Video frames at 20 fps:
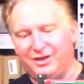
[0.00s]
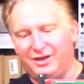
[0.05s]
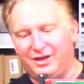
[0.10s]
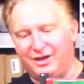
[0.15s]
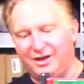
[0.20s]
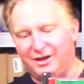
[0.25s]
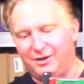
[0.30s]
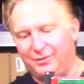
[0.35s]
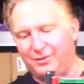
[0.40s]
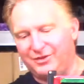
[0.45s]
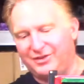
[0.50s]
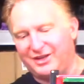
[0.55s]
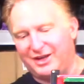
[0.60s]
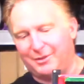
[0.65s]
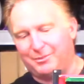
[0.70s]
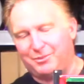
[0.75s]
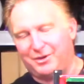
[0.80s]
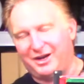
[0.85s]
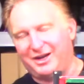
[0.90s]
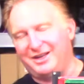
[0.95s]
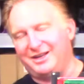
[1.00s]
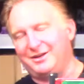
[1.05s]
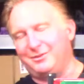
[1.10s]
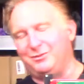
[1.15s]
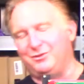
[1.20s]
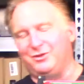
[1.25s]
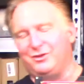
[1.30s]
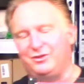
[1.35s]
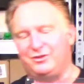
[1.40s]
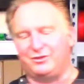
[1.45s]
Uh, one thing I'll probably end
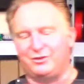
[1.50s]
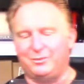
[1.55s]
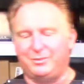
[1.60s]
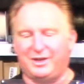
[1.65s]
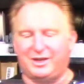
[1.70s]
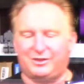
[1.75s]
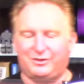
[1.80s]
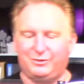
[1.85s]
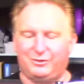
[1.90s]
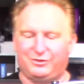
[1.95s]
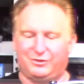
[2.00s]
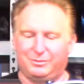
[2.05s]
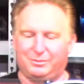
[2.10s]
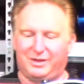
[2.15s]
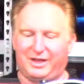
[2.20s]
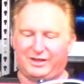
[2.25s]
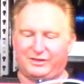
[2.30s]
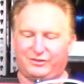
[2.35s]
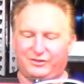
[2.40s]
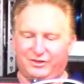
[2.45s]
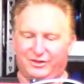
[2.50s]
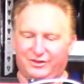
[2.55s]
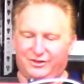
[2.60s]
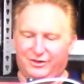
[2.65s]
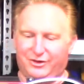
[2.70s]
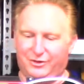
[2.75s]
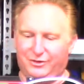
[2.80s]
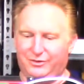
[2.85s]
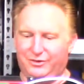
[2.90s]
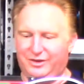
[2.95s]
up doing is go back through some black
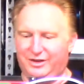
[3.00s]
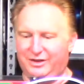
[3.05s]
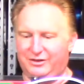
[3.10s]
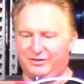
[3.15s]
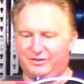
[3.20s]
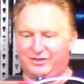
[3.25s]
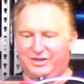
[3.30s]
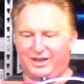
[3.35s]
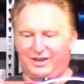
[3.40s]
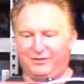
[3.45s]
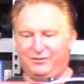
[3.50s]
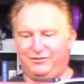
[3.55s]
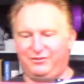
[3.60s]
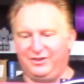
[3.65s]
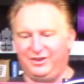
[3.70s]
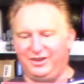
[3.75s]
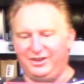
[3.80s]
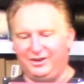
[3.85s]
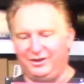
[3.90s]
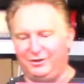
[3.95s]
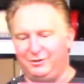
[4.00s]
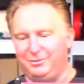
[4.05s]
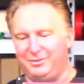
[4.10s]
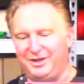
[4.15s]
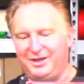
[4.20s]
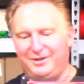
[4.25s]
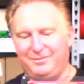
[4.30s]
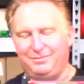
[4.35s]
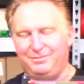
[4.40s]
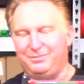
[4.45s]
silicone and just kind of fill in a little
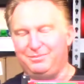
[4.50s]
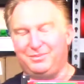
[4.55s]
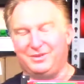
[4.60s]
bit,